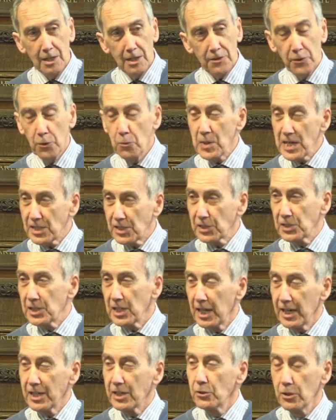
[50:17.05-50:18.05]
the weeds had
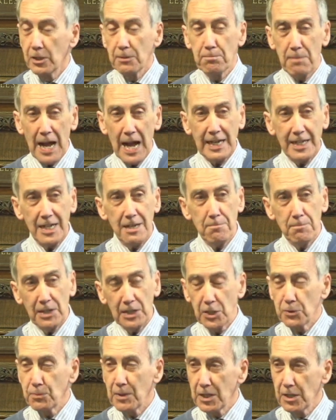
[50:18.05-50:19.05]
started growing back in
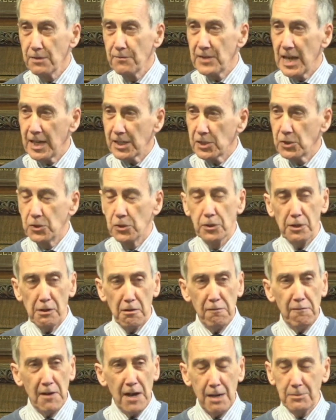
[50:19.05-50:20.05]
because we lived next door to the
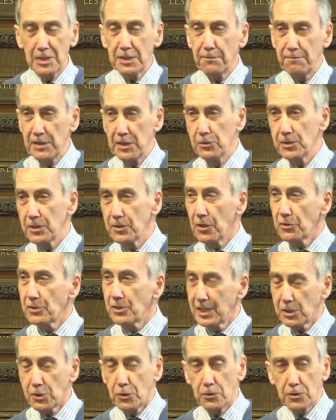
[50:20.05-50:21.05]
farmer's field and the
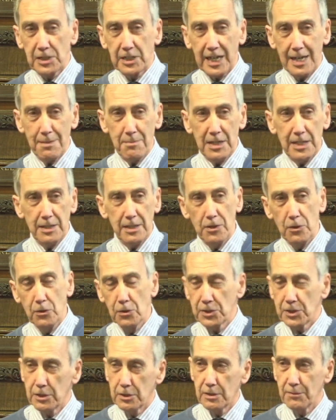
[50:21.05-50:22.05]
thistles came in and all
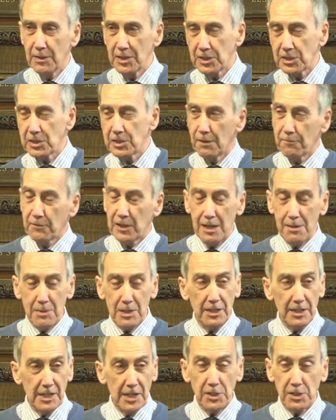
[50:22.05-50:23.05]
sorts of other stuff came in
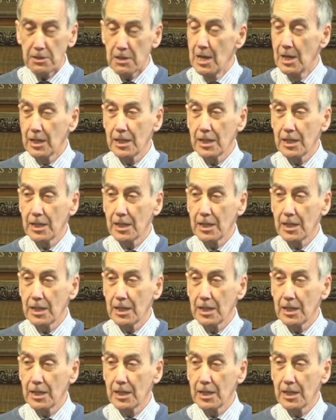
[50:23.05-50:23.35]
and they just